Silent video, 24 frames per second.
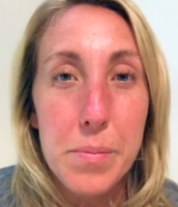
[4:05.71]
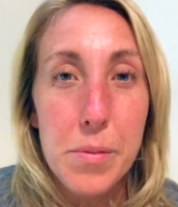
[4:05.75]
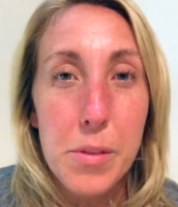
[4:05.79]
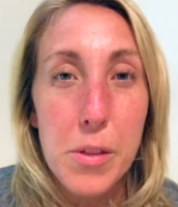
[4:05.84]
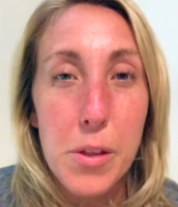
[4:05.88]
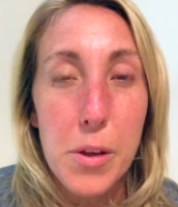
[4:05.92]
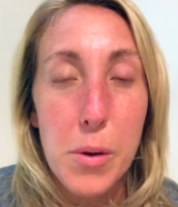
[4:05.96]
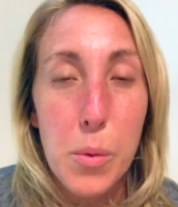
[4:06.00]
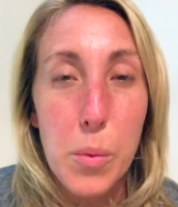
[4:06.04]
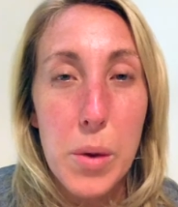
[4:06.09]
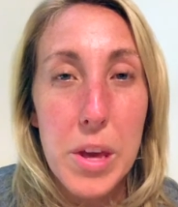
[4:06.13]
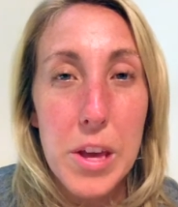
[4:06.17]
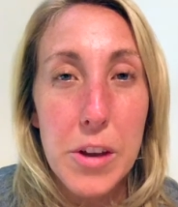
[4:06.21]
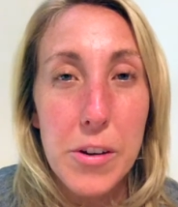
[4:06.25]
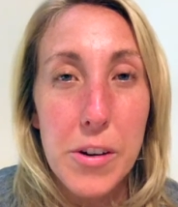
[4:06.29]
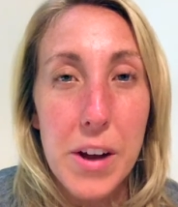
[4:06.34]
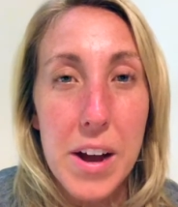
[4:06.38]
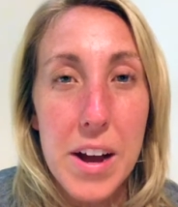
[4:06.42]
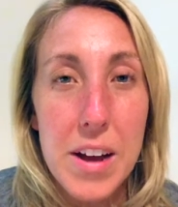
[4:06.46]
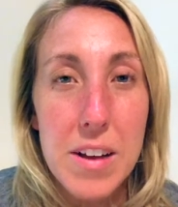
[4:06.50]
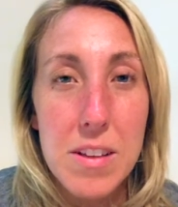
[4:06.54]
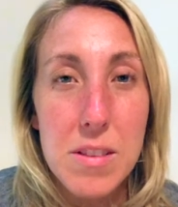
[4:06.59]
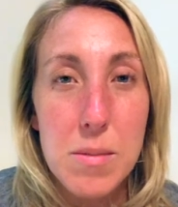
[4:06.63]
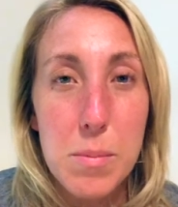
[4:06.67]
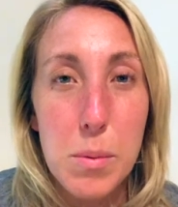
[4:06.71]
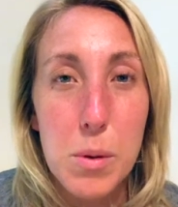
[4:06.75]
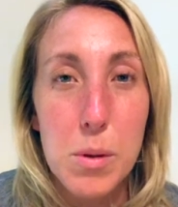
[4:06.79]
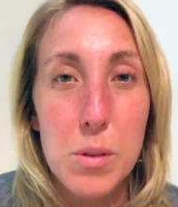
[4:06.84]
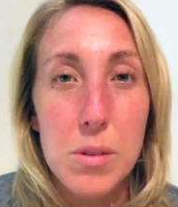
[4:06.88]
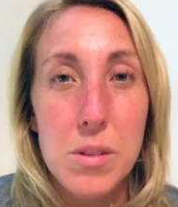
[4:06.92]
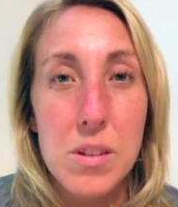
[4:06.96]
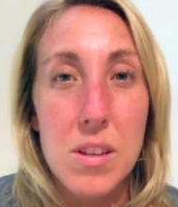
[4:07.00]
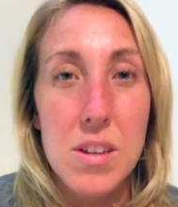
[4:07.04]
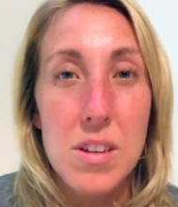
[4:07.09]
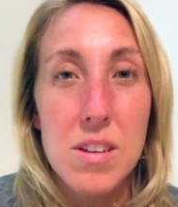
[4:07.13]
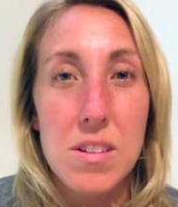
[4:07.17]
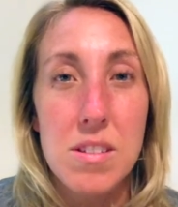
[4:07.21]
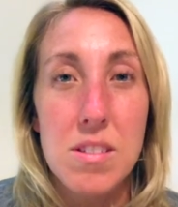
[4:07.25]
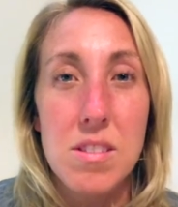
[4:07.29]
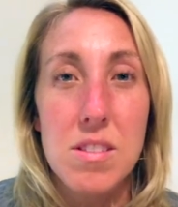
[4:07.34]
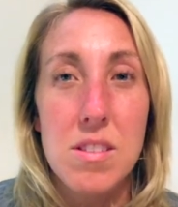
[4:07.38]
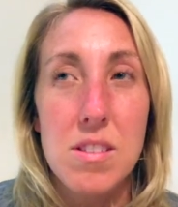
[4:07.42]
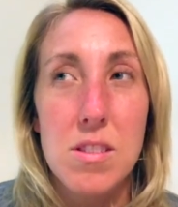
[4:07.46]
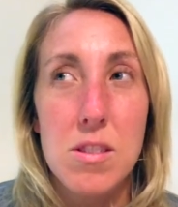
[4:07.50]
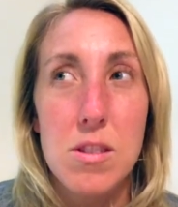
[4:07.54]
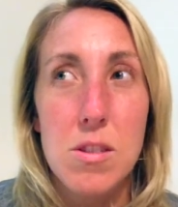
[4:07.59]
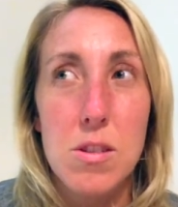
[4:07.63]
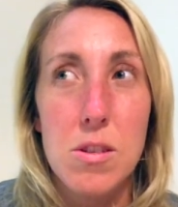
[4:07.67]
the wheatgrass
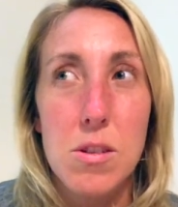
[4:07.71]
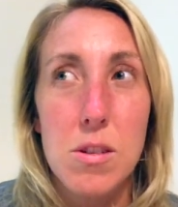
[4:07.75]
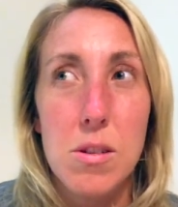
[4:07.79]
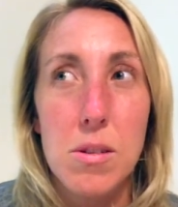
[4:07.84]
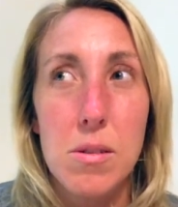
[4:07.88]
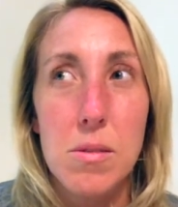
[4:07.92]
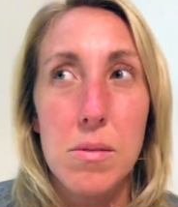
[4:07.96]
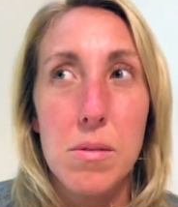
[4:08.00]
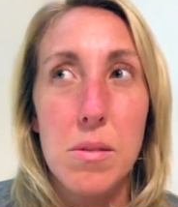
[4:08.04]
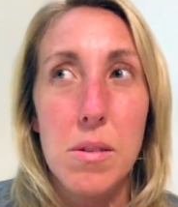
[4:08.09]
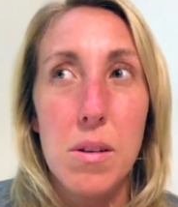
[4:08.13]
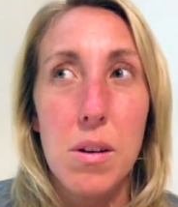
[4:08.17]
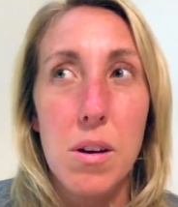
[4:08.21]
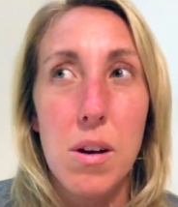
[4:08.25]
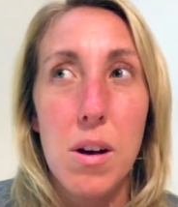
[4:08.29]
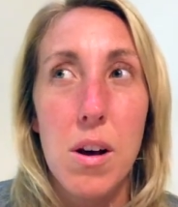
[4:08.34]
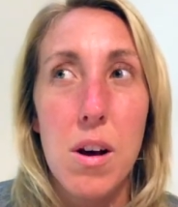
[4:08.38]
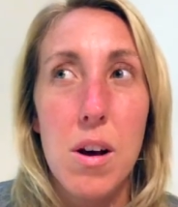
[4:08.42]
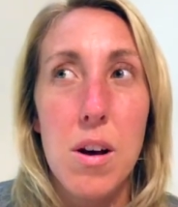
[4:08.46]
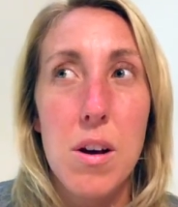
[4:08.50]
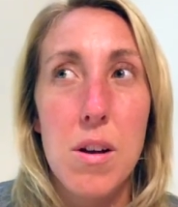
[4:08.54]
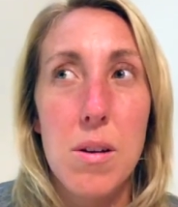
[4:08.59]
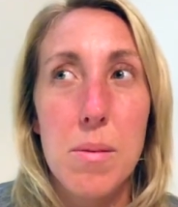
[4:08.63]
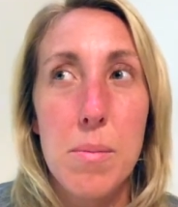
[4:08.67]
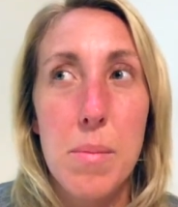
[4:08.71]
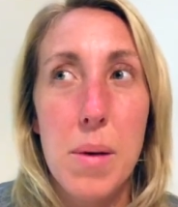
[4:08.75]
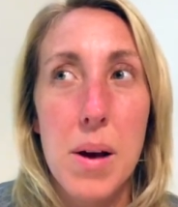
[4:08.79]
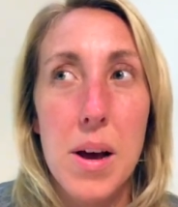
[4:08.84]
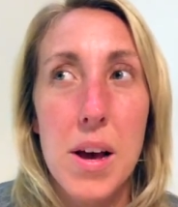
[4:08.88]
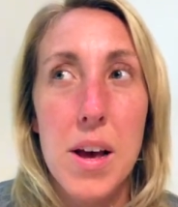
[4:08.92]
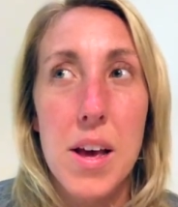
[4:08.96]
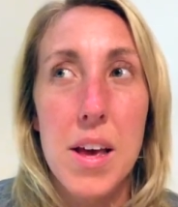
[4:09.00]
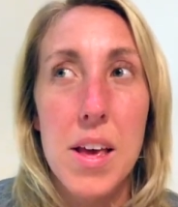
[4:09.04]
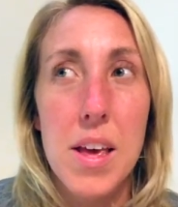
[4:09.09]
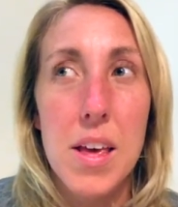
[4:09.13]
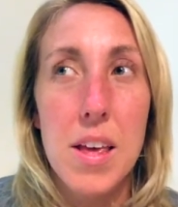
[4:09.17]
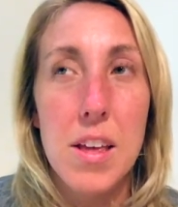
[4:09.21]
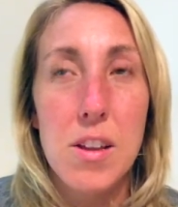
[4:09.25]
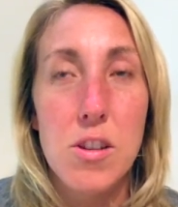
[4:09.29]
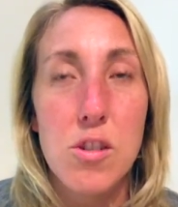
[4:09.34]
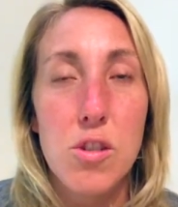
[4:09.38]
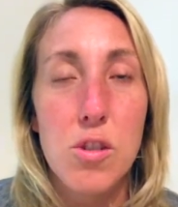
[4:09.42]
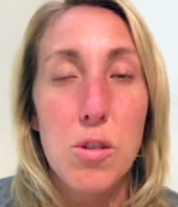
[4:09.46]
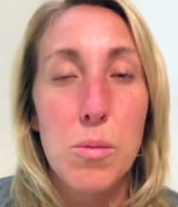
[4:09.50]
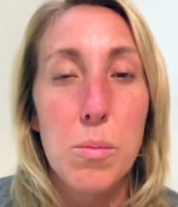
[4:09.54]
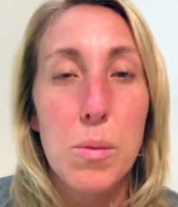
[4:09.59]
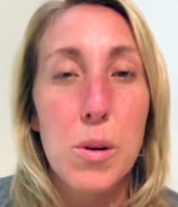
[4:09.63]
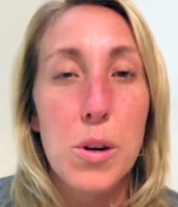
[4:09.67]
poultice on my
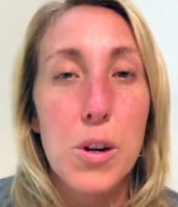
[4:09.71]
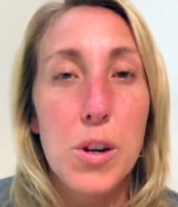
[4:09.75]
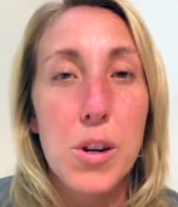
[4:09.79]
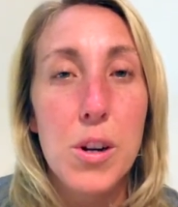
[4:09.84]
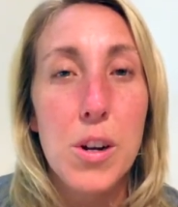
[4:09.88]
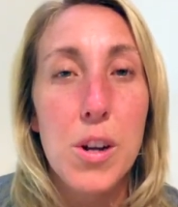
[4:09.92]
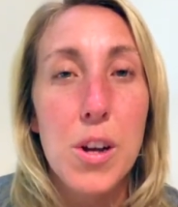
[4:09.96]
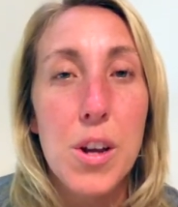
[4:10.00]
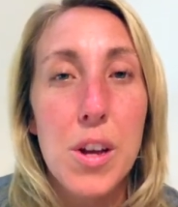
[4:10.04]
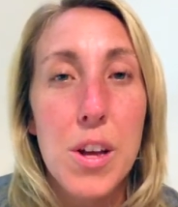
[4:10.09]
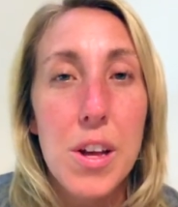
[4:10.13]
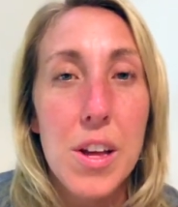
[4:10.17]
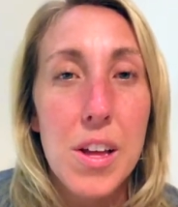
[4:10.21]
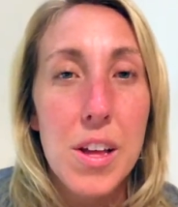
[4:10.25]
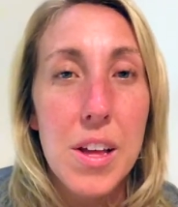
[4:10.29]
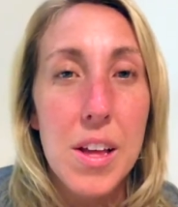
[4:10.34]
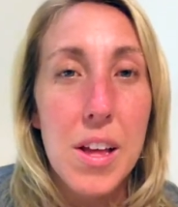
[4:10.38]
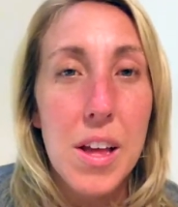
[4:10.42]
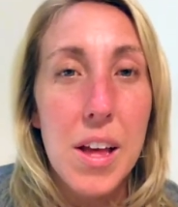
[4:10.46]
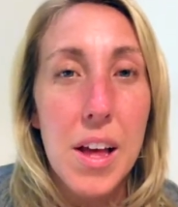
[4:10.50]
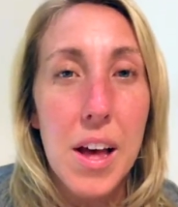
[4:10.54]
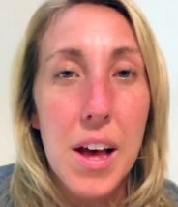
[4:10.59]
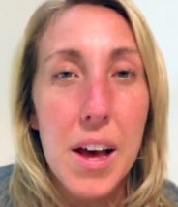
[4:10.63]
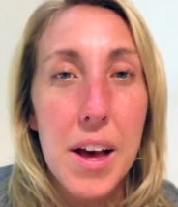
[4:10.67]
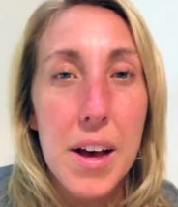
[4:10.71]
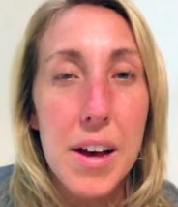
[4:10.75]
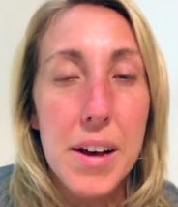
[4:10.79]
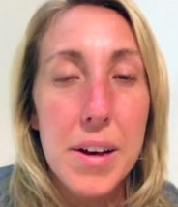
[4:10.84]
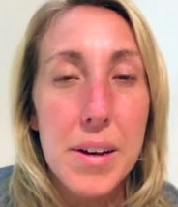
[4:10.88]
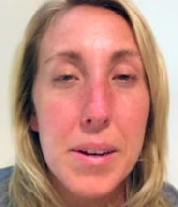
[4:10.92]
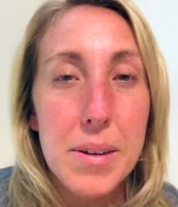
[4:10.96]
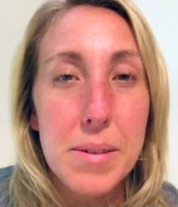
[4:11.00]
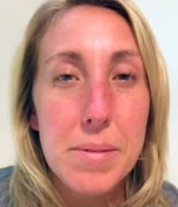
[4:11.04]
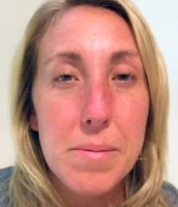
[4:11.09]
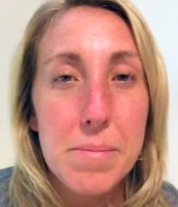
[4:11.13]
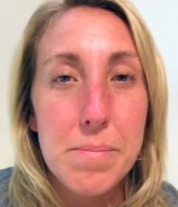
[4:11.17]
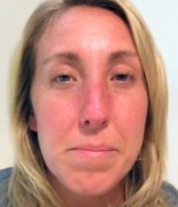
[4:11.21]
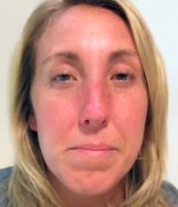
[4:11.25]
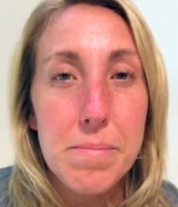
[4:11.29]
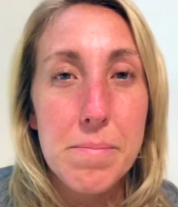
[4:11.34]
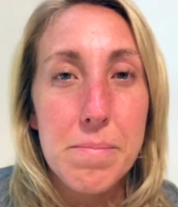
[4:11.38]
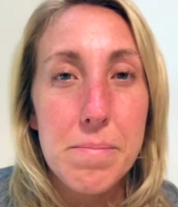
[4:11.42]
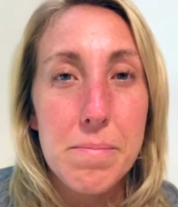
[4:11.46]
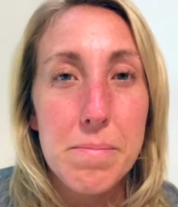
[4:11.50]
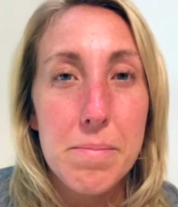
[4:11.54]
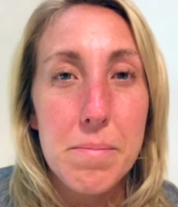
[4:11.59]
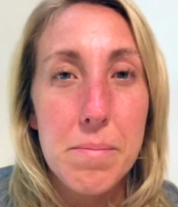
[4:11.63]
tumor um,